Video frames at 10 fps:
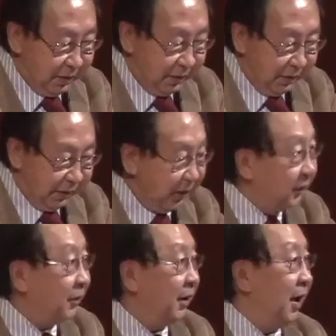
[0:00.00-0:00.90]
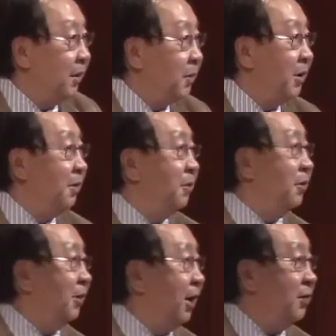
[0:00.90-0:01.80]
For this, I will leave
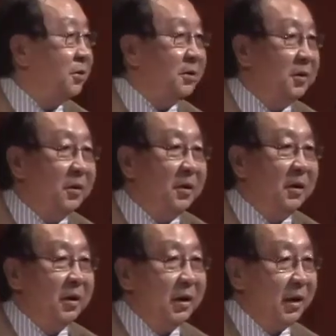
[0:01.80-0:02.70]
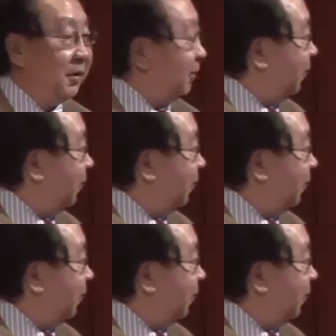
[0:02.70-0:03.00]
the stage and let's